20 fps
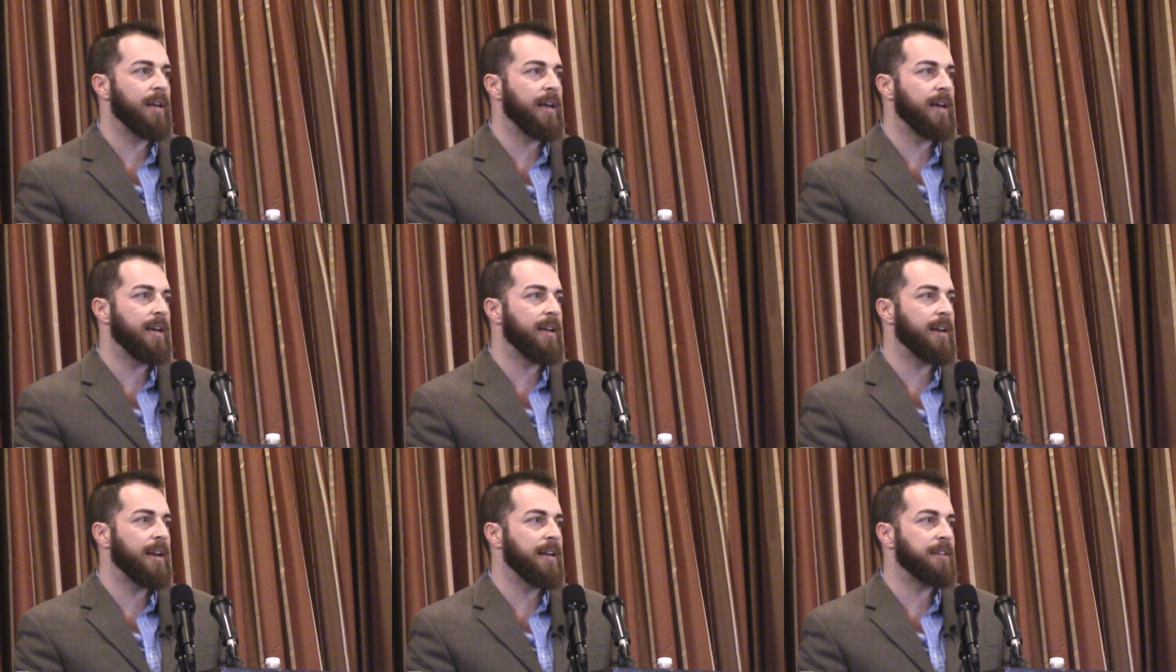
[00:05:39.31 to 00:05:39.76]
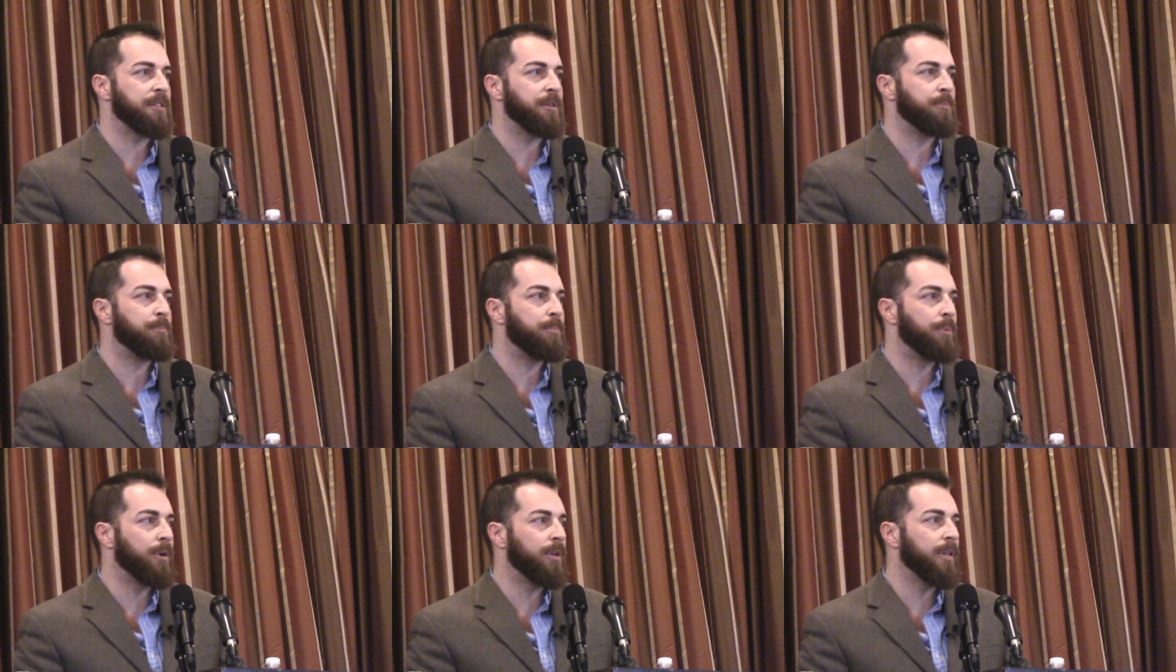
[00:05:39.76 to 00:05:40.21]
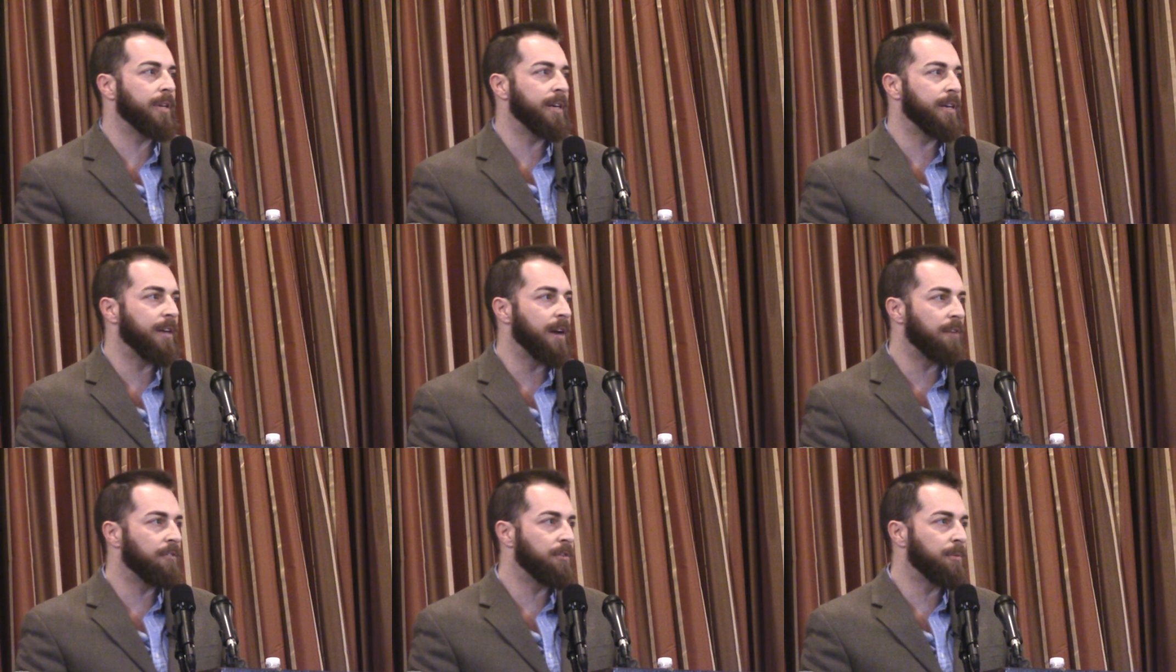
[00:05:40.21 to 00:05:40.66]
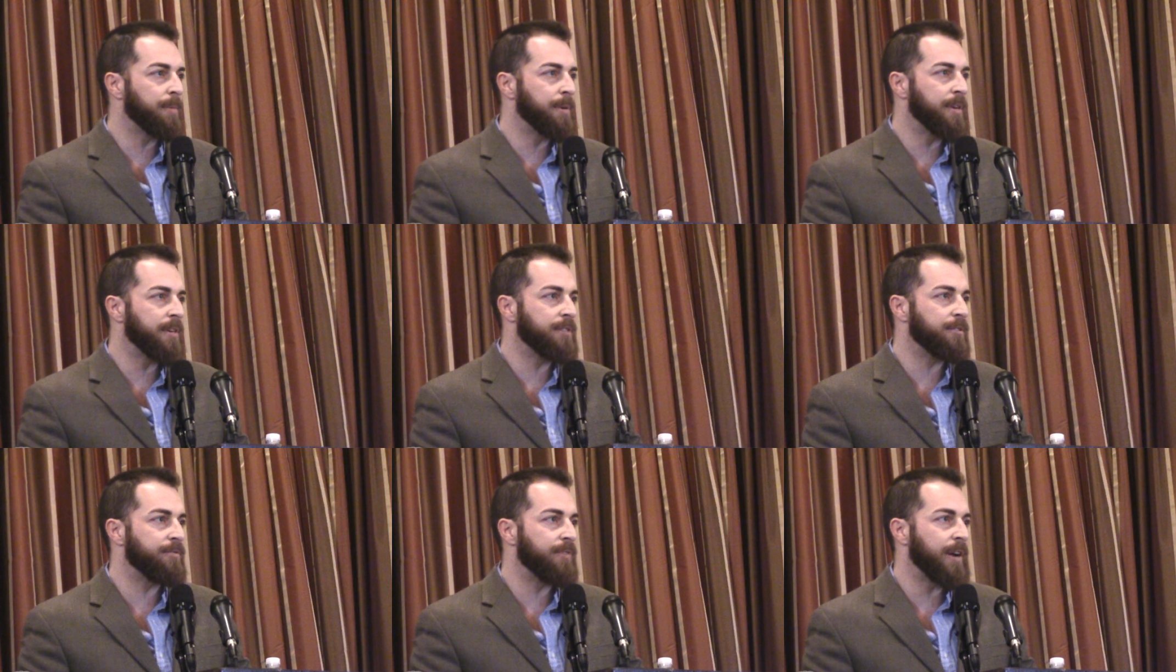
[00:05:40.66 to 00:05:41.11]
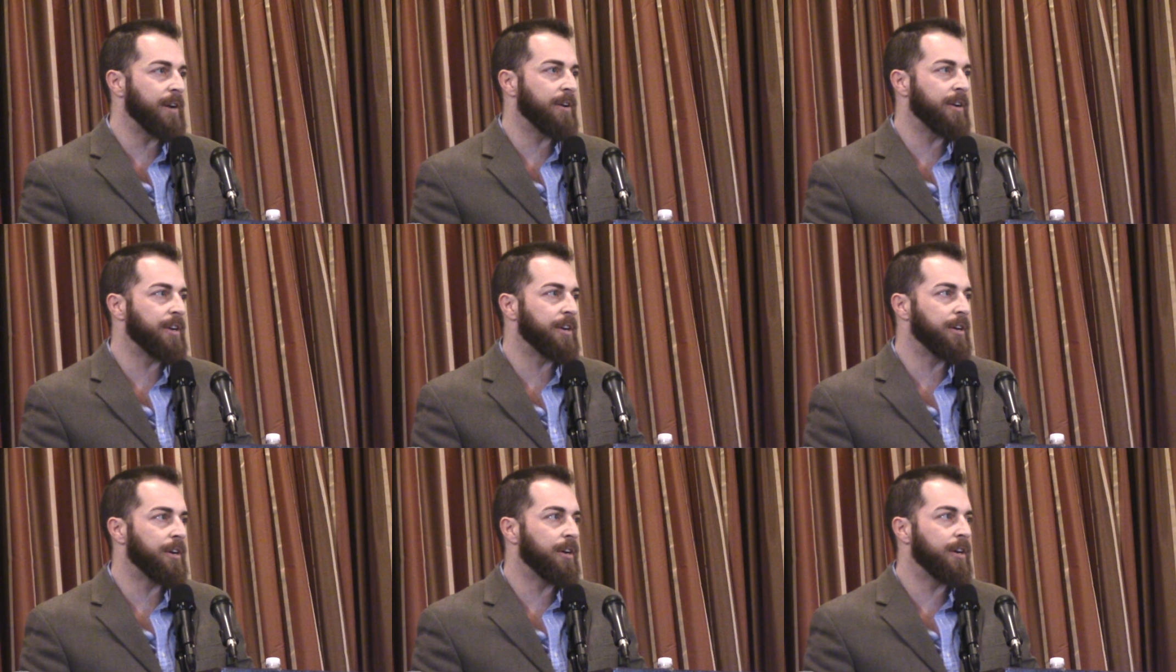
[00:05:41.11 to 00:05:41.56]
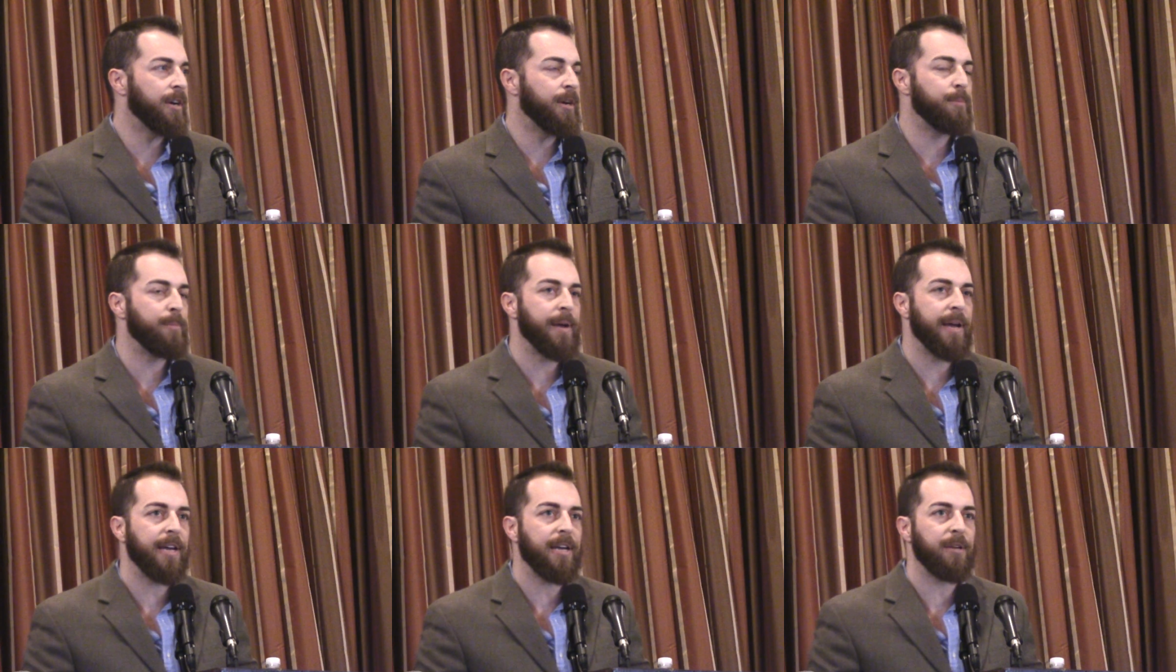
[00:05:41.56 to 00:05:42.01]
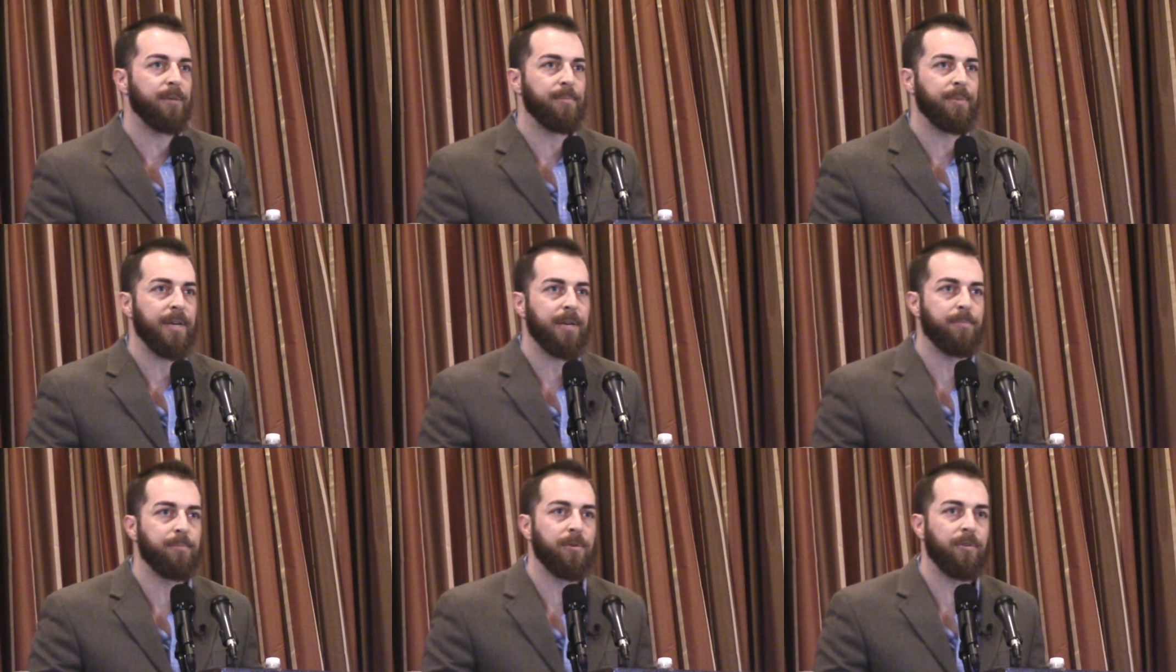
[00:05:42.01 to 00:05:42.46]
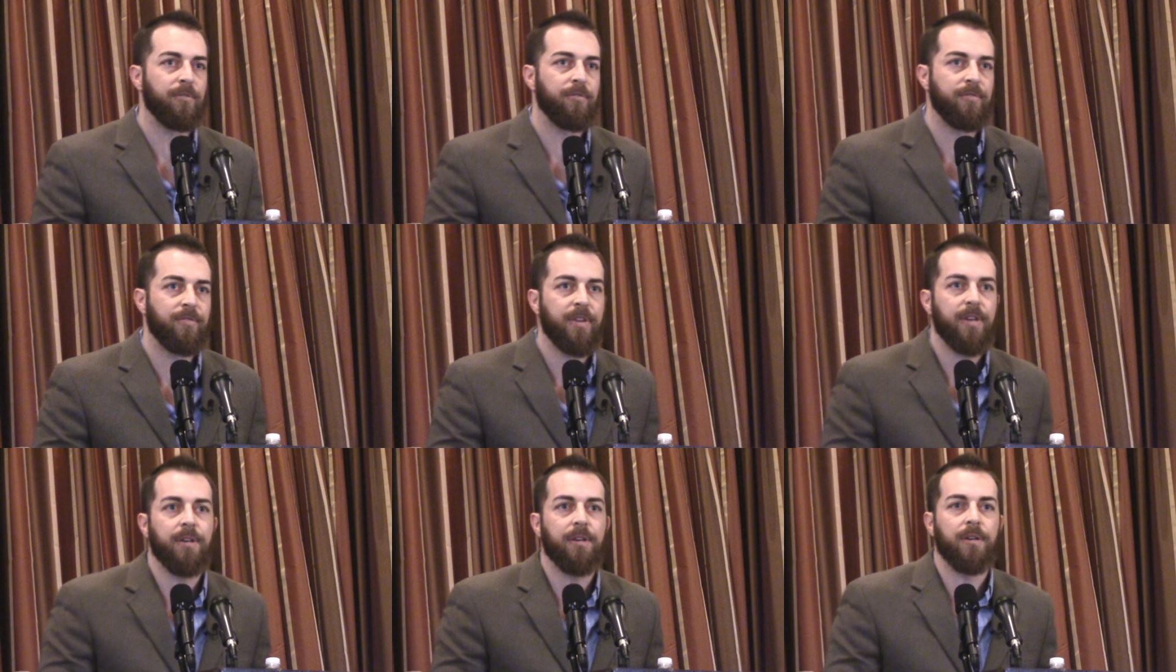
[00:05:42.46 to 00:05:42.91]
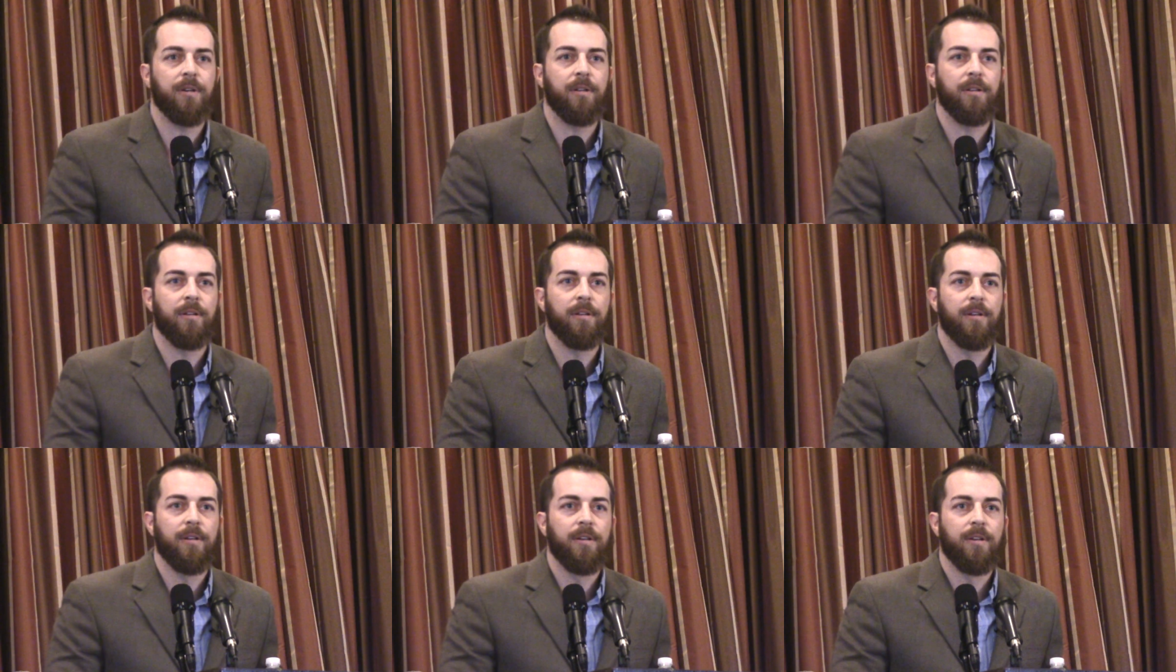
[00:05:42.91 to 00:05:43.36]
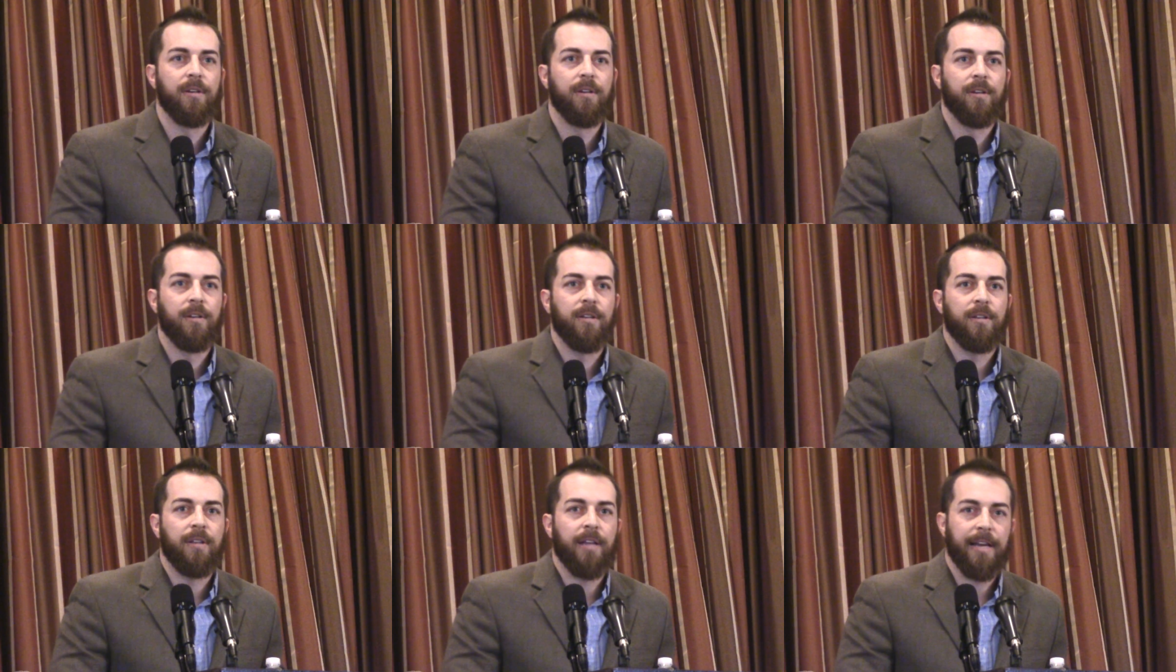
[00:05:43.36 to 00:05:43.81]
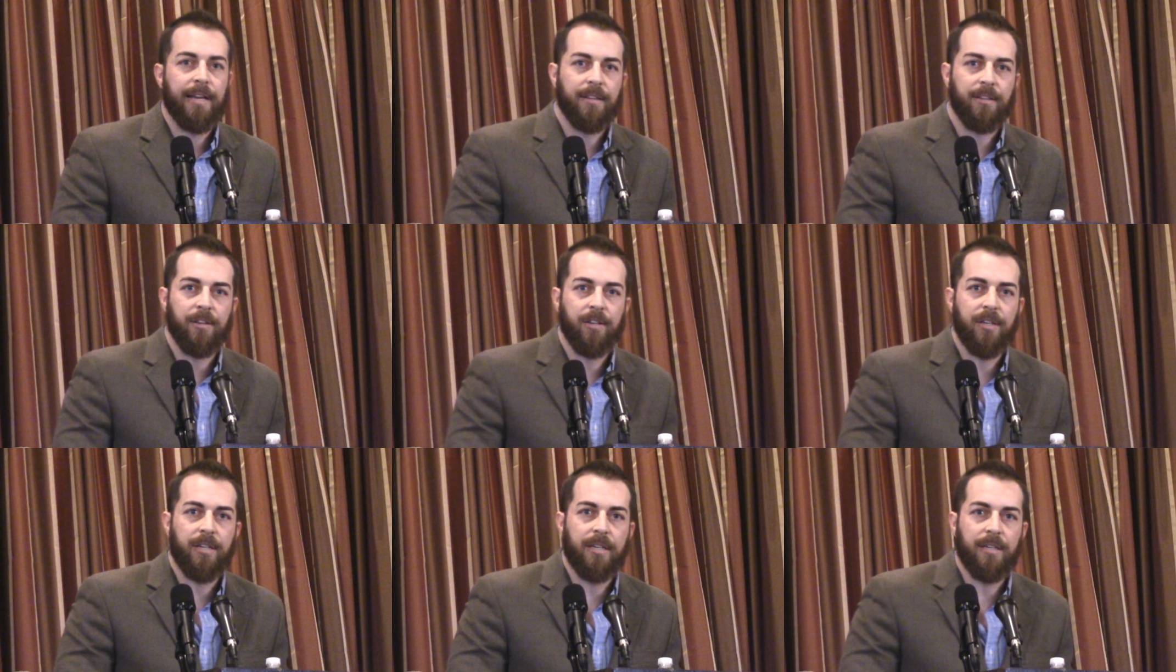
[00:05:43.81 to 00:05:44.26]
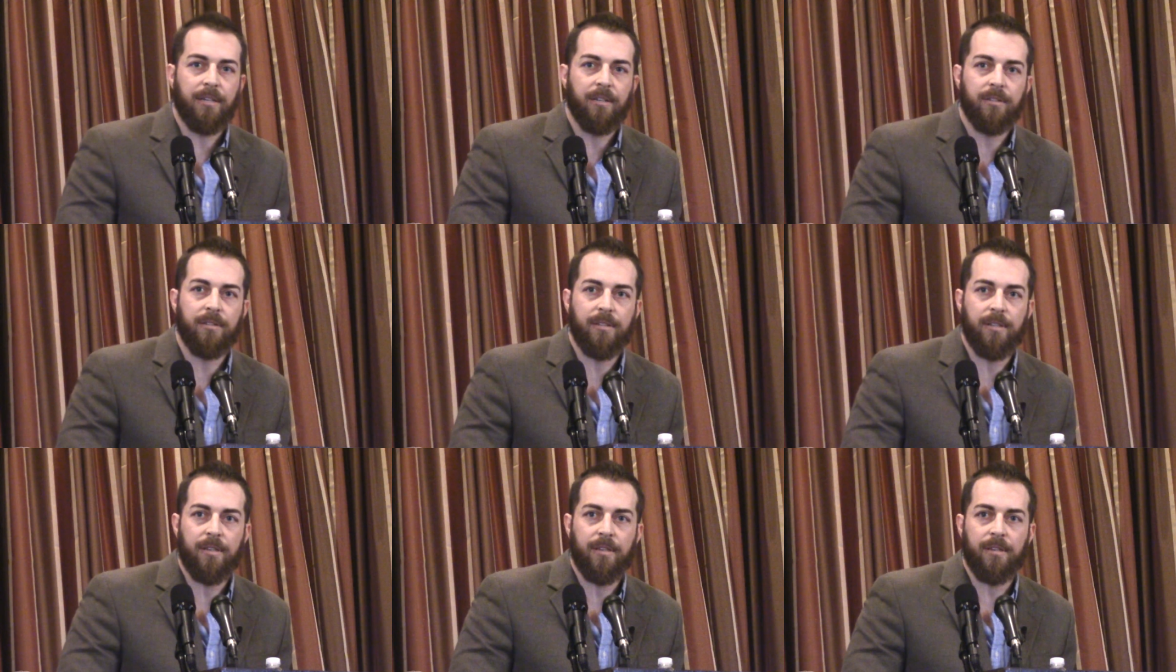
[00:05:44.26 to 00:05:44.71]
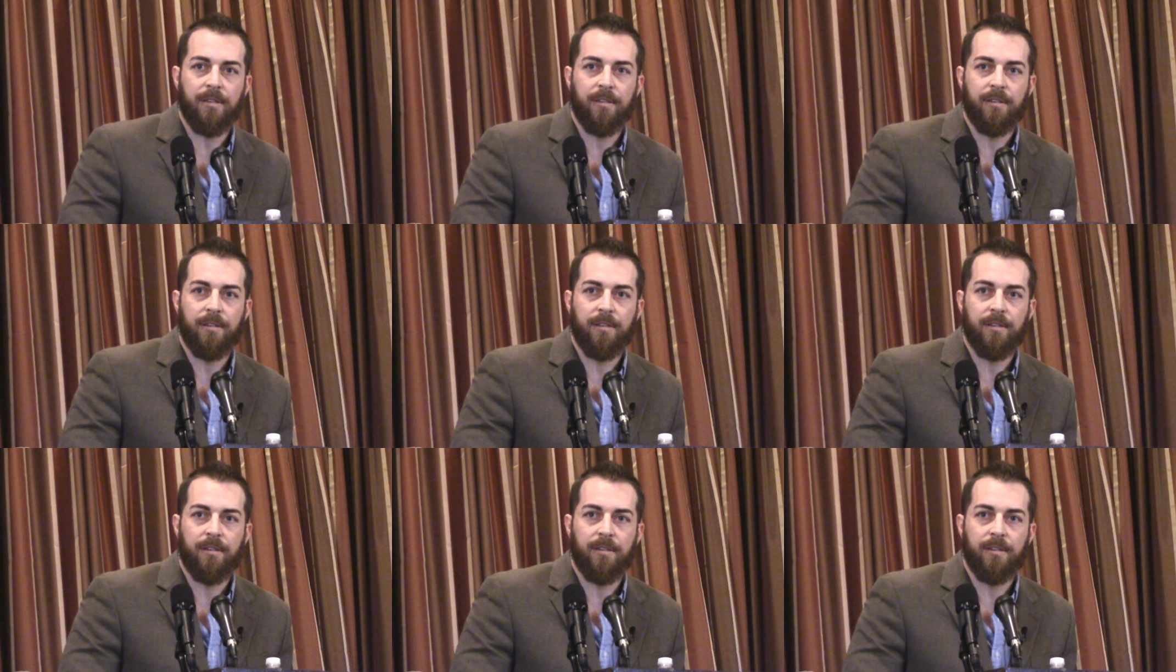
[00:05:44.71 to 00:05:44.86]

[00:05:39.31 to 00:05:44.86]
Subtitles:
And as a bully, government is very good at making people feel like they're guilty.